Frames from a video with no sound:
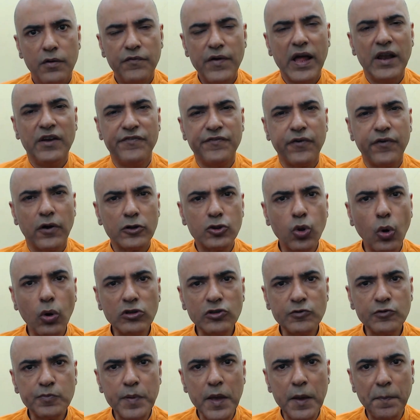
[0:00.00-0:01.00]
Well, for
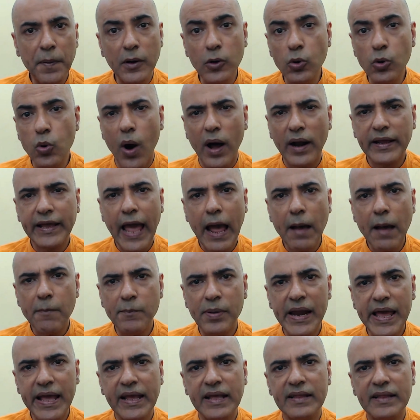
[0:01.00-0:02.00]
those people who are
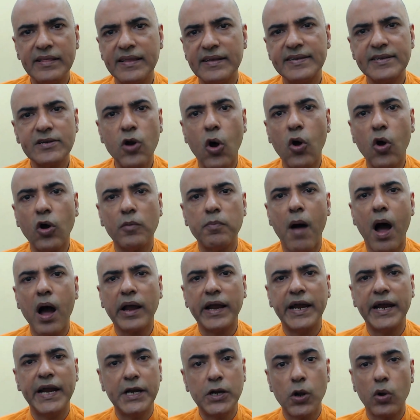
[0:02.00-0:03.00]
gambling in the stock
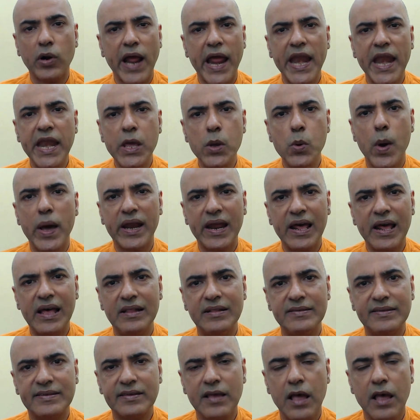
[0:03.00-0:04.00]
market or anywhere
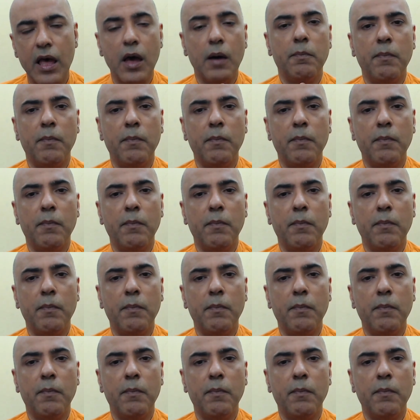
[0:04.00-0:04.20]
else,